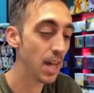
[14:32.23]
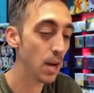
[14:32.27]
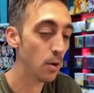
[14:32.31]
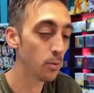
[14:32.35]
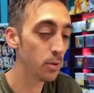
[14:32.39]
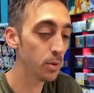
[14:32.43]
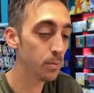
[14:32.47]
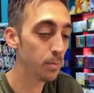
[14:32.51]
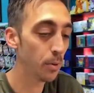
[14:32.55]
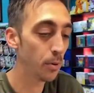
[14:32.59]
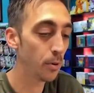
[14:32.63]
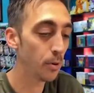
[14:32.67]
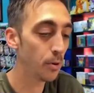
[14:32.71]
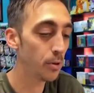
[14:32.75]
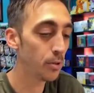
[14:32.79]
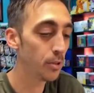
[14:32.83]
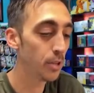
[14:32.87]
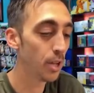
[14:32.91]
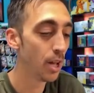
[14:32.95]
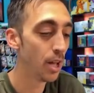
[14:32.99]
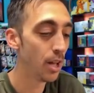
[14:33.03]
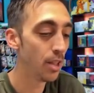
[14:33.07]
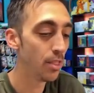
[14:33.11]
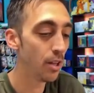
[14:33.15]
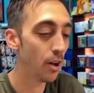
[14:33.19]
we
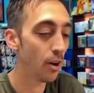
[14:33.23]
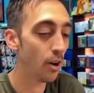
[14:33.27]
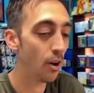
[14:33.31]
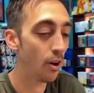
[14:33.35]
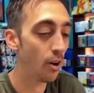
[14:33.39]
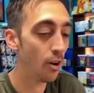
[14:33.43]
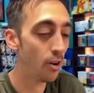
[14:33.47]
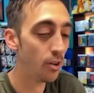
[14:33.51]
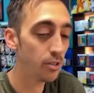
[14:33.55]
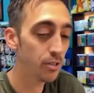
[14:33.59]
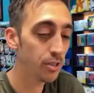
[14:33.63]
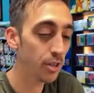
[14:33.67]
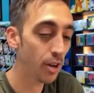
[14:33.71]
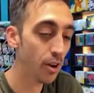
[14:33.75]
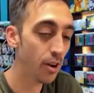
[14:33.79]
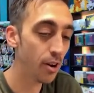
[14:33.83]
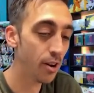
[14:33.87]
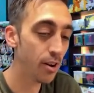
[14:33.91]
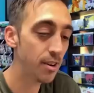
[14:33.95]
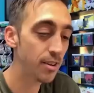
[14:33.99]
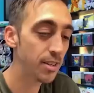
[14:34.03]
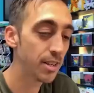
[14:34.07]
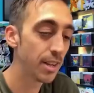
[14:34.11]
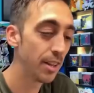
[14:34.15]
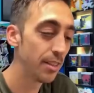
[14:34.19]
pulled the alt
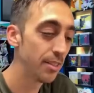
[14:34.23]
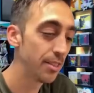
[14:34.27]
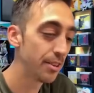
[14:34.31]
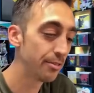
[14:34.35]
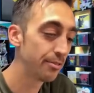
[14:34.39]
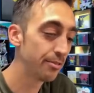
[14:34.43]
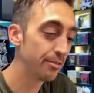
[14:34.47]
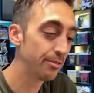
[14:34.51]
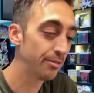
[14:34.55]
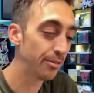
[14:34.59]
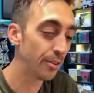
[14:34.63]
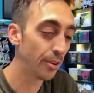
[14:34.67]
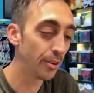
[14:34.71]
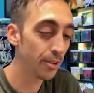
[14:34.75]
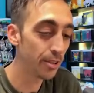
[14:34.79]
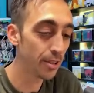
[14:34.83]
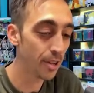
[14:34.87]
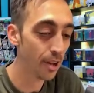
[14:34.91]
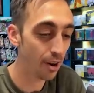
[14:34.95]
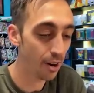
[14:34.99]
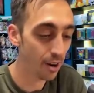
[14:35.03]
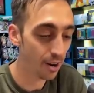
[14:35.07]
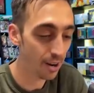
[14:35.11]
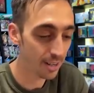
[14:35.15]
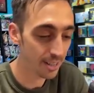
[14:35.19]
art, the full
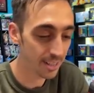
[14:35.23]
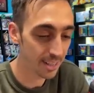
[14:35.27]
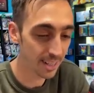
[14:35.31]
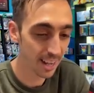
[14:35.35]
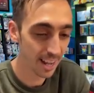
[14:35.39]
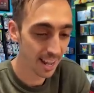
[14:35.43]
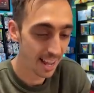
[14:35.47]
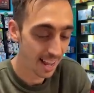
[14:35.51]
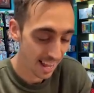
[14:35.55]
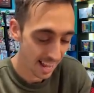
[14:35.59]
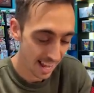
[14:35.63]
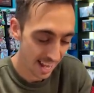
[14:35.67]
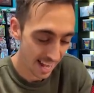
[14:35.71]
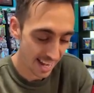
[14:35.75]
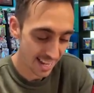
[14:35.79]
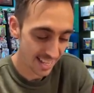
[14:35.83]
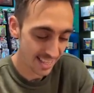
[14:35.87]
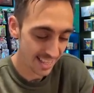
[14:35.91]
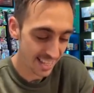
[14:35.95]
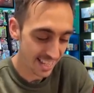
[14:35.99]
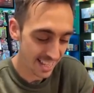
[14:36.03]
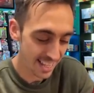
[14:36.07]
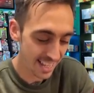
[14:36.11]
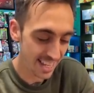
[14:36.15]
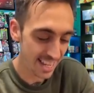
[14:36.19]
art,
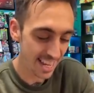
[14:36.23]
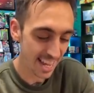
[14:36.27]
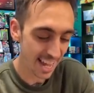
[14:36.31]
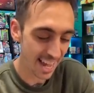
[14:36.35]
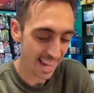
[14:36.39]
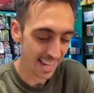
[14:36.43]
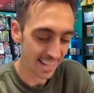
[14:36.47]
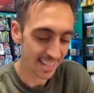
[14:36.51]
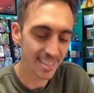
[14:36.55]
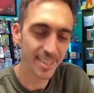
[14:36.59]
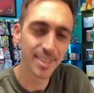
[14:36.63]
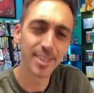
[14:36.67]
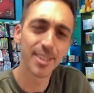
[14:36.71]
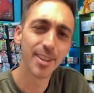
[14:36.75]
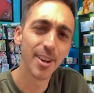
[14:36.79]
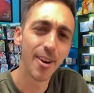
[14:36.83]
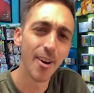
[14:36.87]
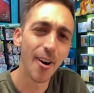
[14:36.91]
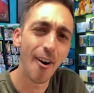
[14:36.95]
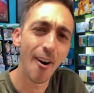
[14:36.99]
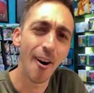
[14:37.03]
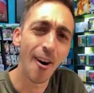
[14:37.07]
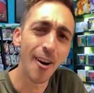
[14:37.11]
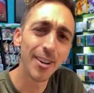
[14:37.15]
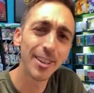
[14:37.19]
and the EX
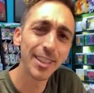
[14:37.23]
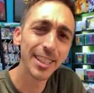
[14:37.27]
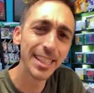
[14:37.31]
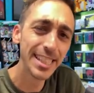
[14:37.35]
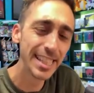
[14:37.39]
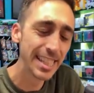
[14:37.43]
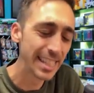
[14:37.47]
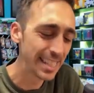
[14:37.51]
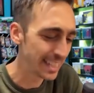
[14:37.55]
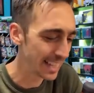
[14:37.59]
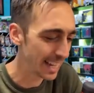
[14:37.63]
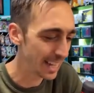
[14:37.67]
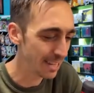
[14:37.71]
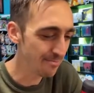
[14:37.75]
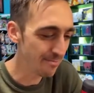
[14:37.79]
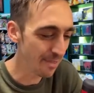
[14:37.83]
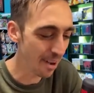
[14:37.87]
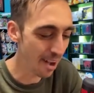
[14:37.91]
all in the same